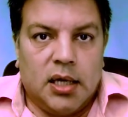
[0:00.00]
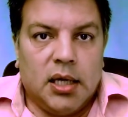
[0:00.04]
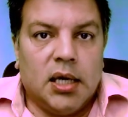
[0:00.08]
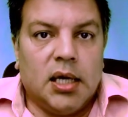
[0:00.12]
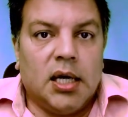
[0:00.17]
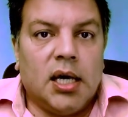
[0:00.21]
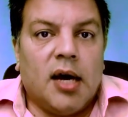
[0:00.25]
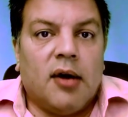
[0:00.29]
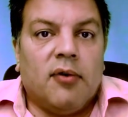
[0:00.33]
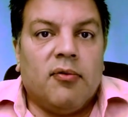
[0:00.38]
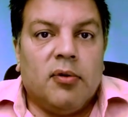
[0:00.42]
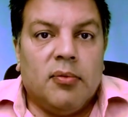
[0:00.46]

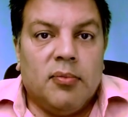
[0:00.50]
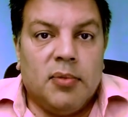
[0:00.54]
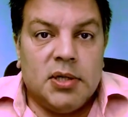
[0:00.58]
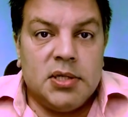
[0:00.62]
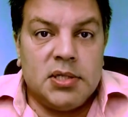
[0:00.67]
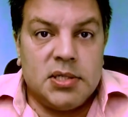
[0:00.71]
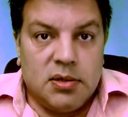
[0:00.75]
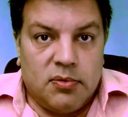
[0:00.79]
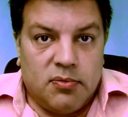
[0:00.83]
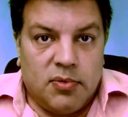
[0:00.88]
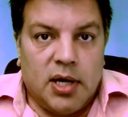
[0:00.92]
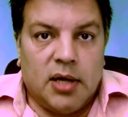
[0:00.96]

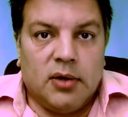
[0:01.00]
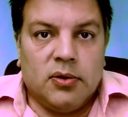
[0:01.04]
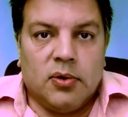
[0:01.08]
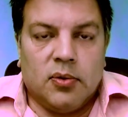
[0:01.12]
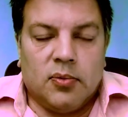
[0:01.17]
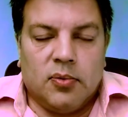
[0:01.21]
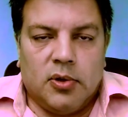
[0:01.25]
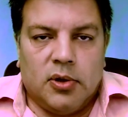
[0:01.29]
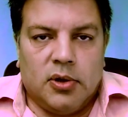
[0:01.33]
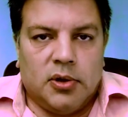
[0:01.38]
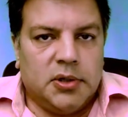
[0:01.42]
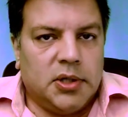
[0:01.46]
governments around the
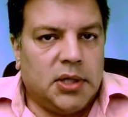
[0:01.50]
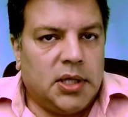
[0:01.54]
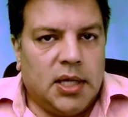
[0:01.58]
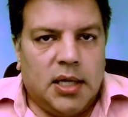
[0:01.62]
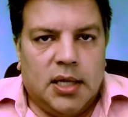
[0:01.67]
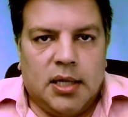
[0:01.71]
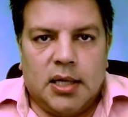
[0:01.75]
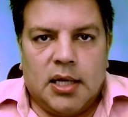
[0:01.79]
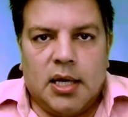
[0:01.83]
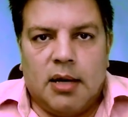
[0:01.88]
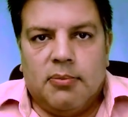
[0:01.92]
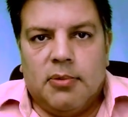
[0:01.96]
world, the
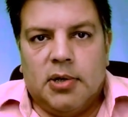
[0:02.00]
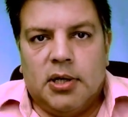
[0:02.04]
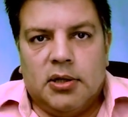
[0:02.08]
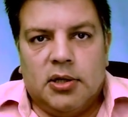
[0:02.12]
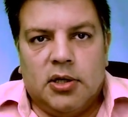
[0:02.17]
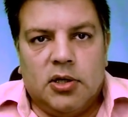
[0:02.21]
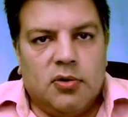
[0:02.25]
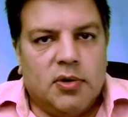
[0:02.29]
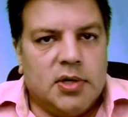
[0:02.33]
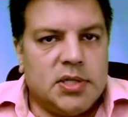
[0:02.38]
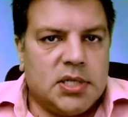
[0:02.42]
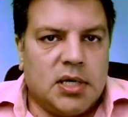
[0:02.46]
Canadian government,
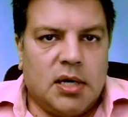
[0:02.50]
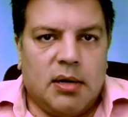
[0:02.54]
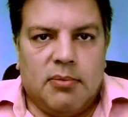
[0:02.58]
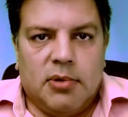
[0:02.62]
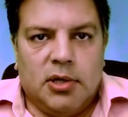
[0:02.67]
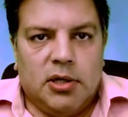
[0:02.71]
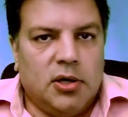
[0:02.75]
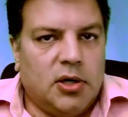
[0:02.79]
the US government,